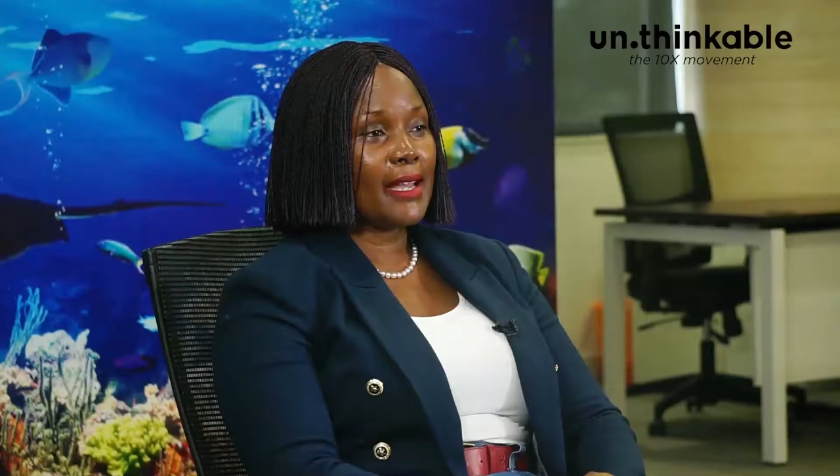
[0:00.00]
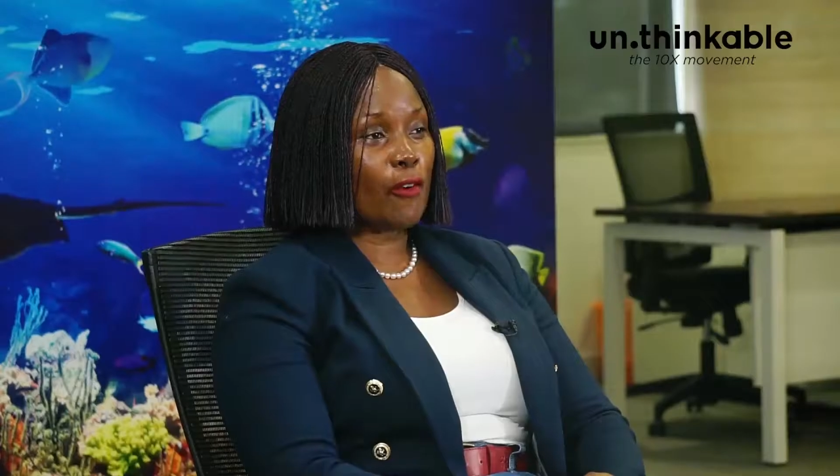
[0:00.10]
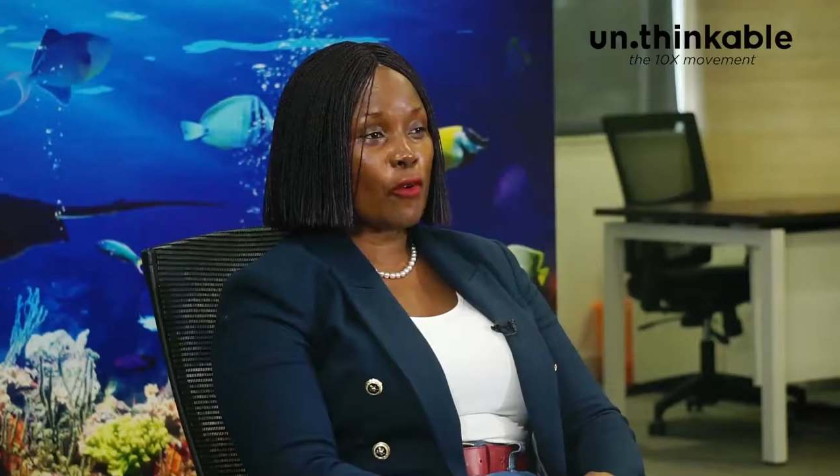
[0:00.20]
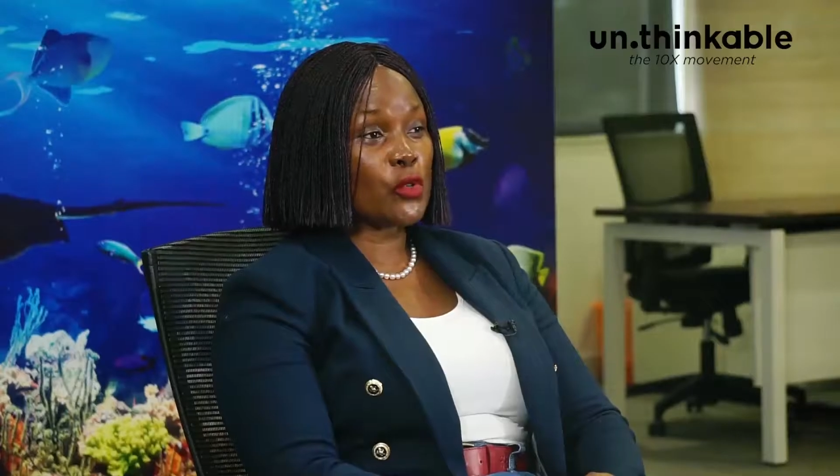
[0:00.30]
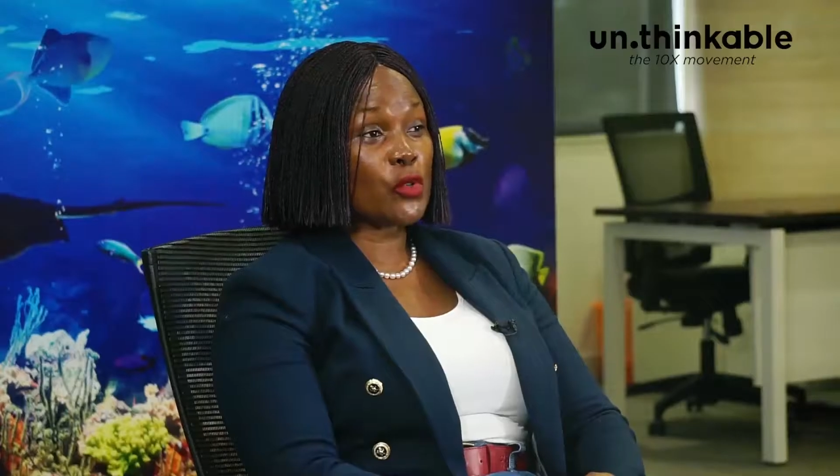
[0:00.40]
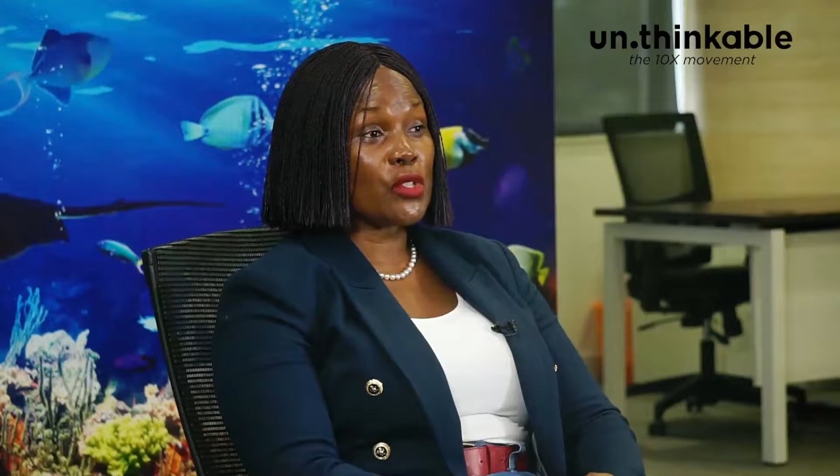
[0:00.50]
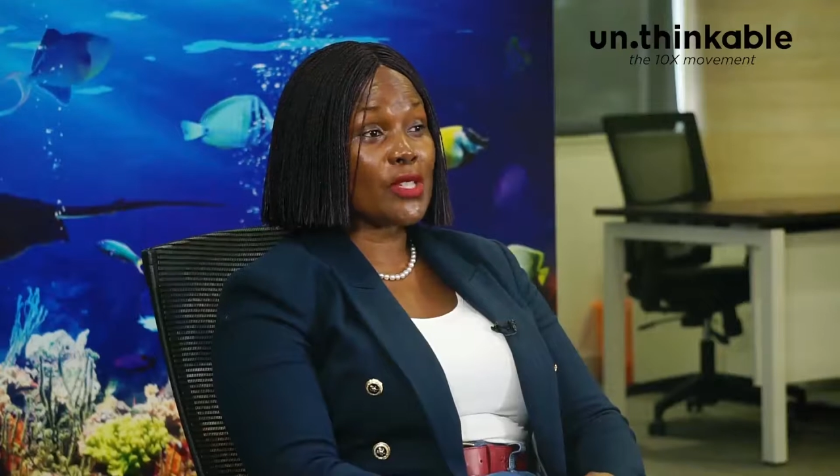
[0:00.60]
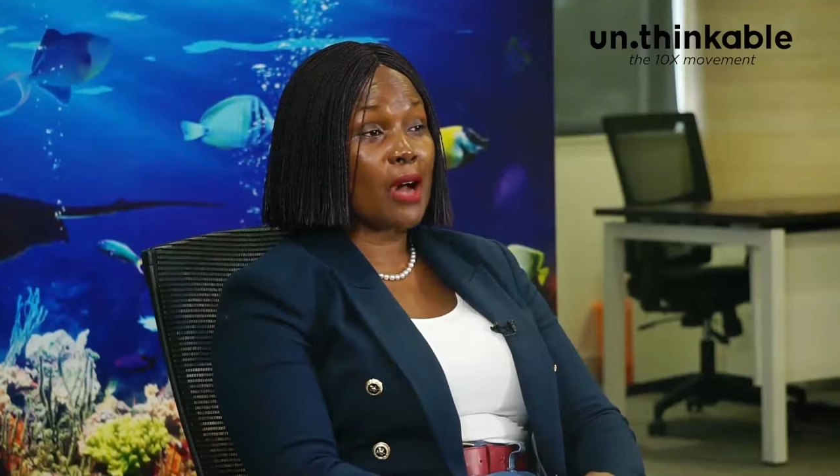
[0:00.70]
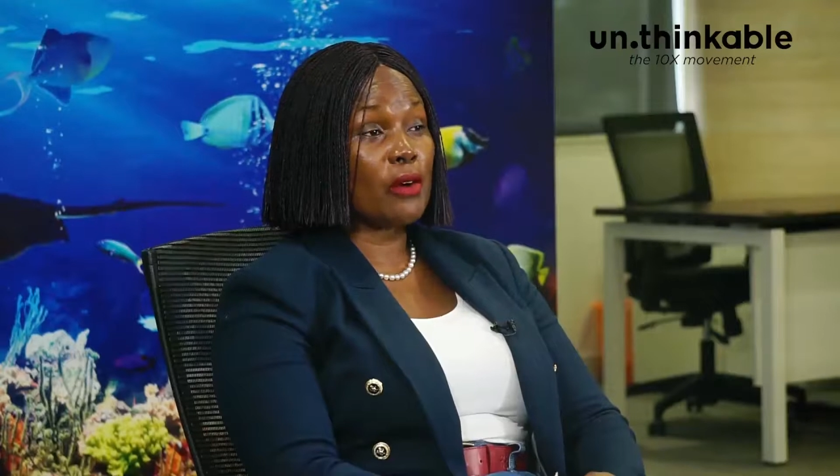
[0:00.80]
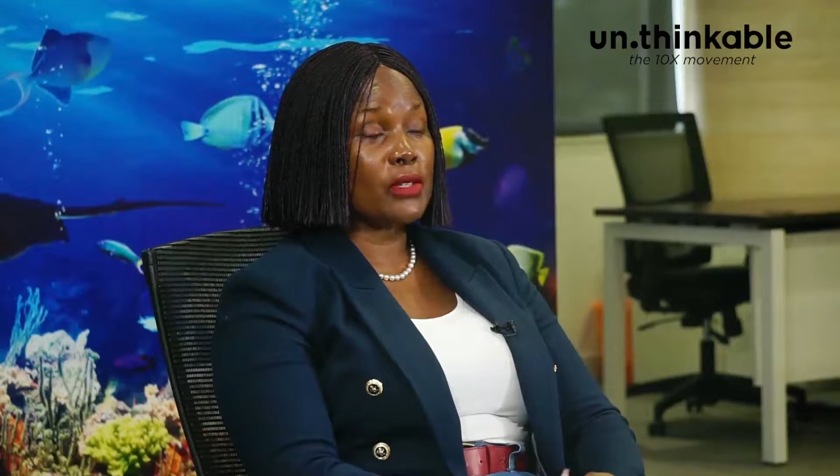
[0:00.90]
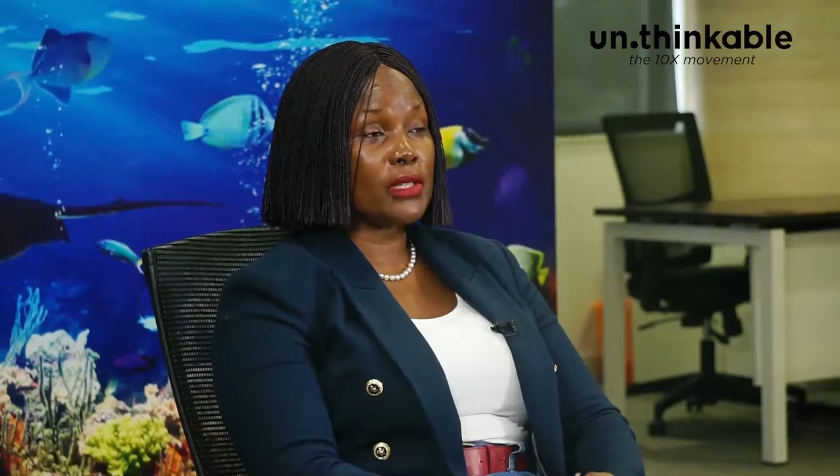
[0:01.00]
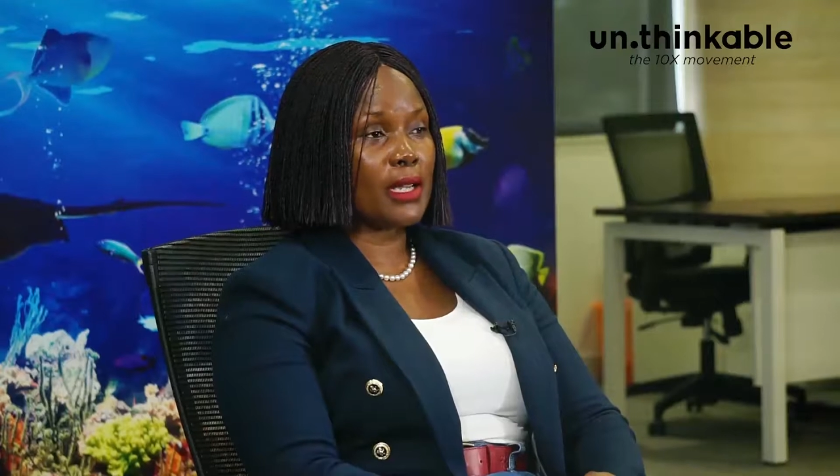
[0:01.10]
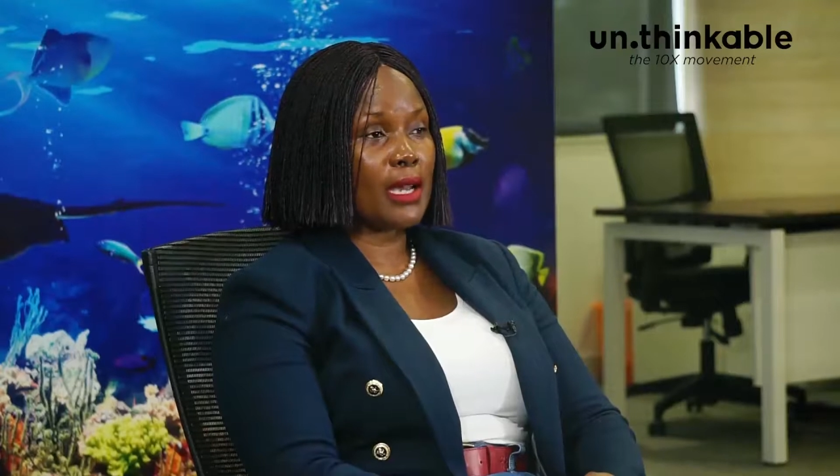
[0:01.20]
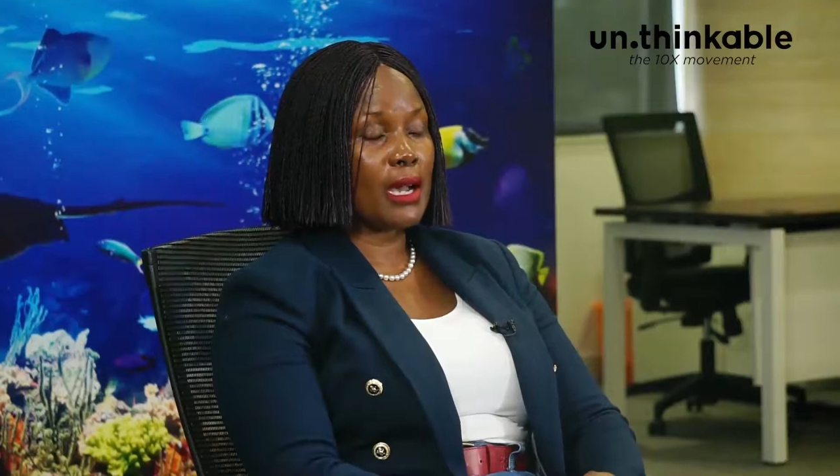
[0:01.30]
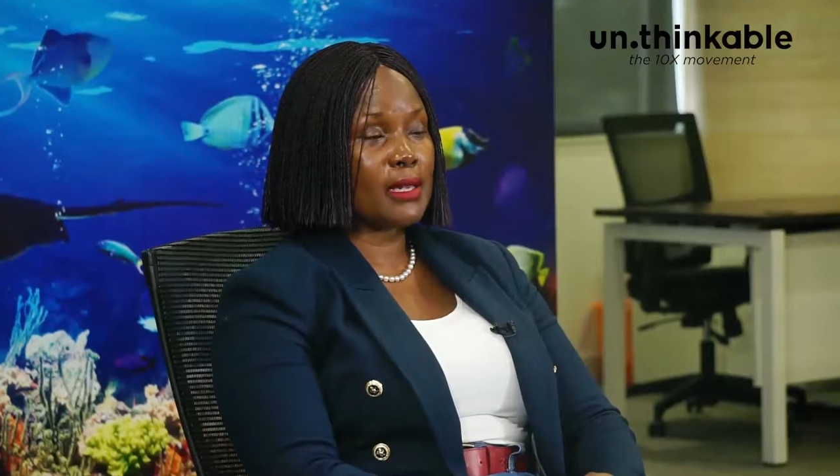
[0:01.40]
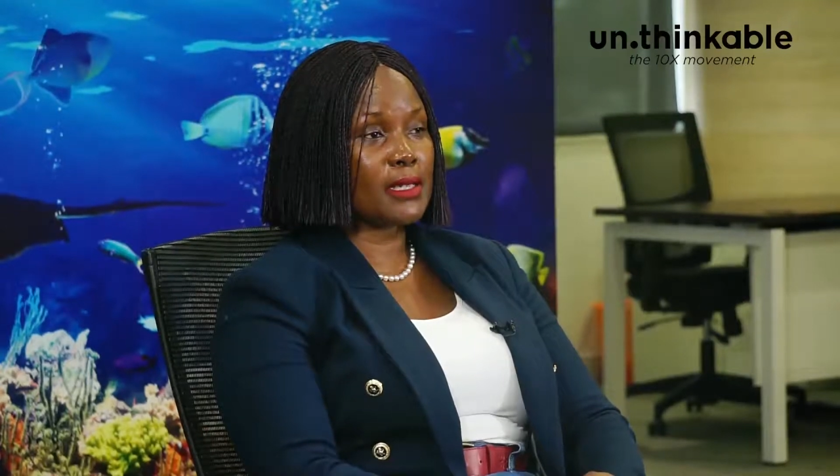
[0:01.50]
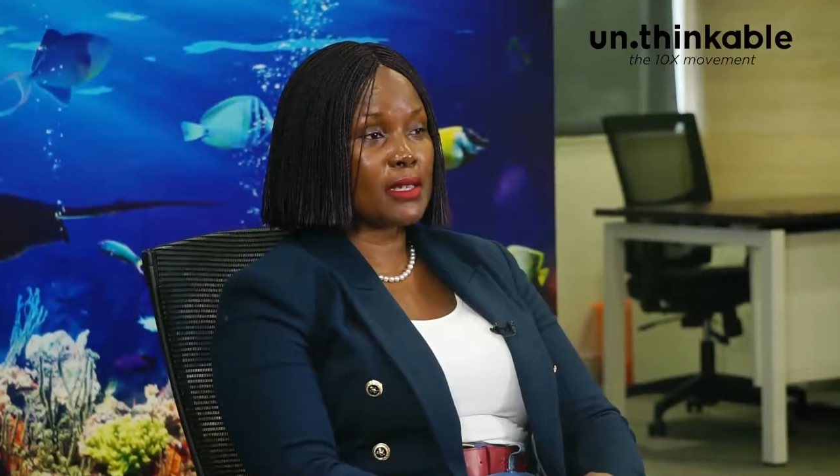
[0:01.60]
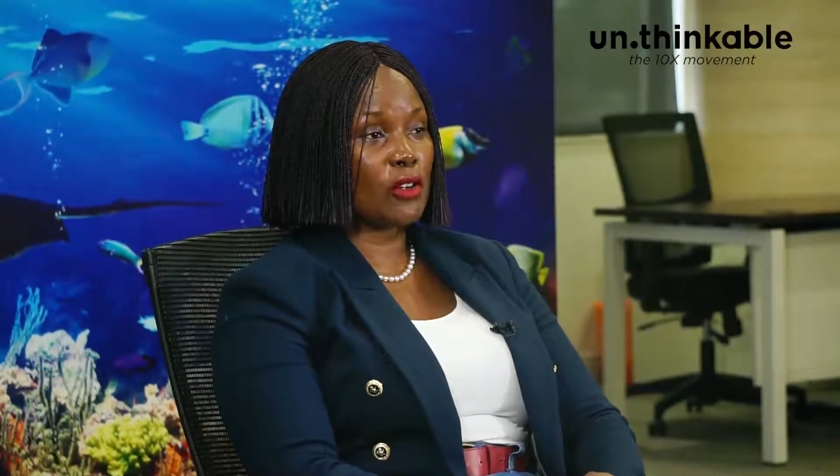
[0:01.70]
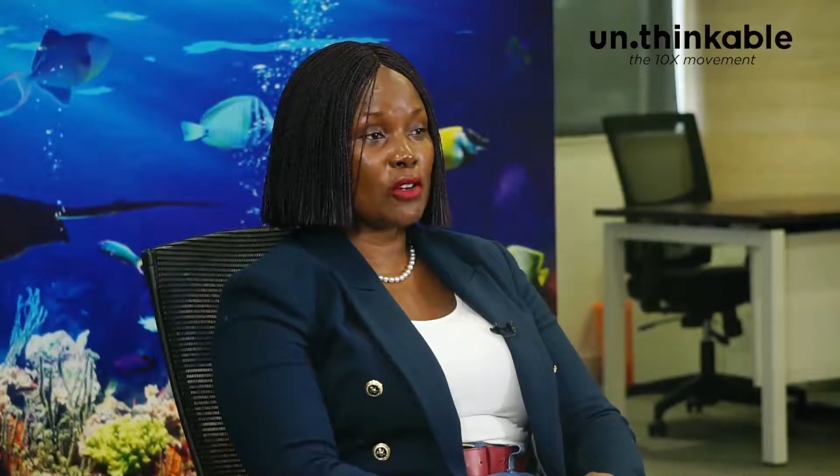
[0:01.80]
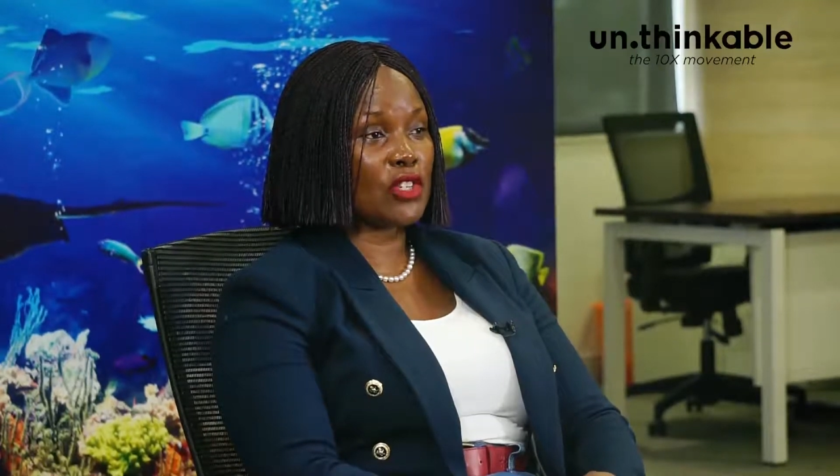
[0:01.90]
and also sound
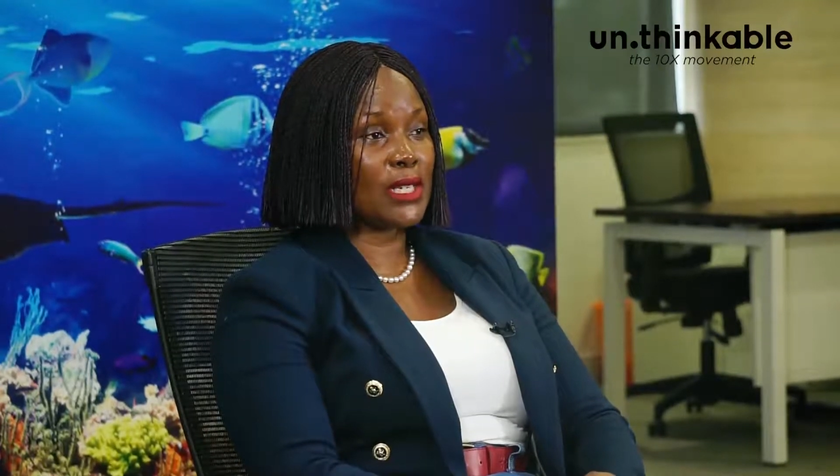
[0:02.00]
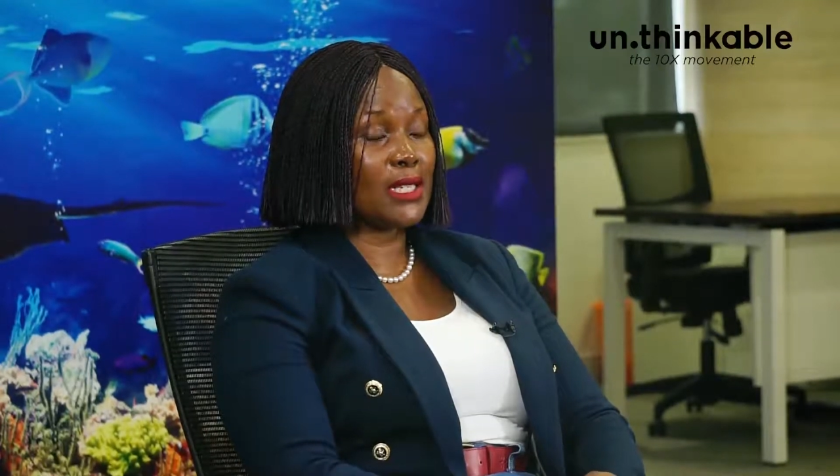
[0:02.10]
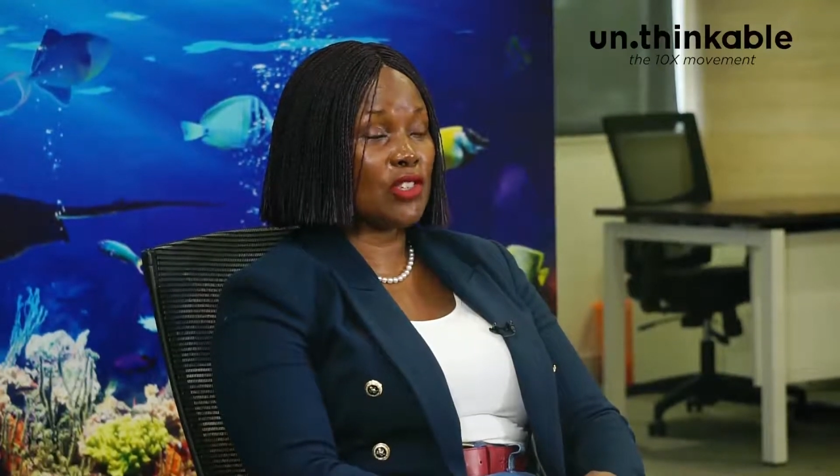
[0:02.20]
technology and